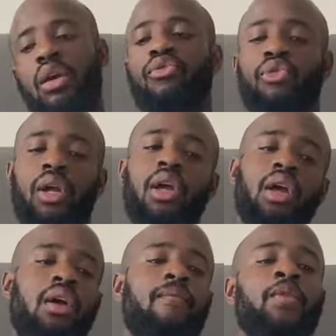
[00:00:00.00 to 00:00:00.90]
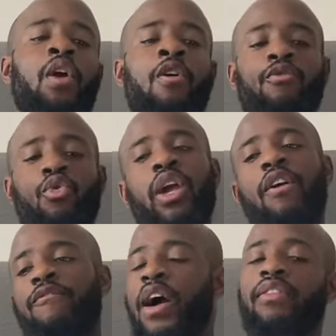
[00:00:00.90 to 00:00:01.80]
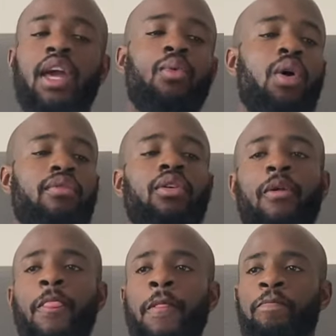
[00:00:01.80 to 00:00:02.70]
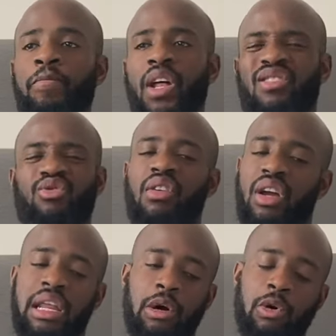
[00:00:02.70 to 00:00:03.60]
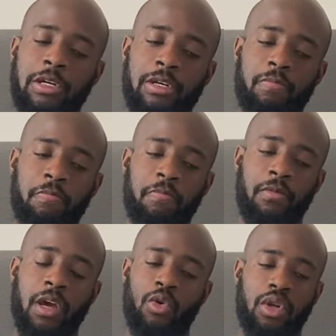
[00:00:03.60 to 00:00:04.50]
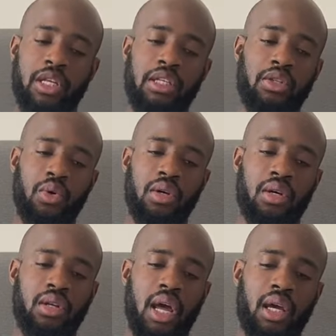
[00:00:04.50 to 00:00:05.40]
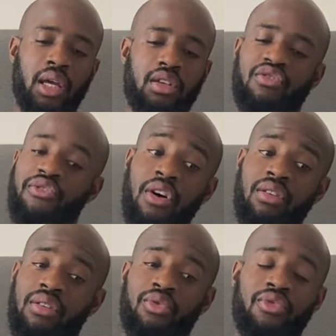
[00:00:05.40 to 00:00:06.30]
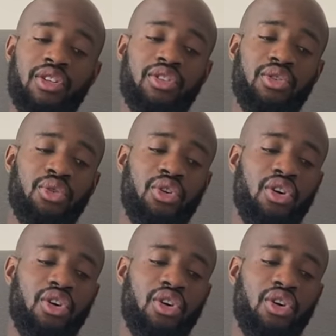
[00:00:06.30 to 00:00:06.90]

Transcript: here, 3K here, 4K, 5K, whatever. I just got kind of got um, kind of got addicted to it. Like it's just fun. It was fun to do.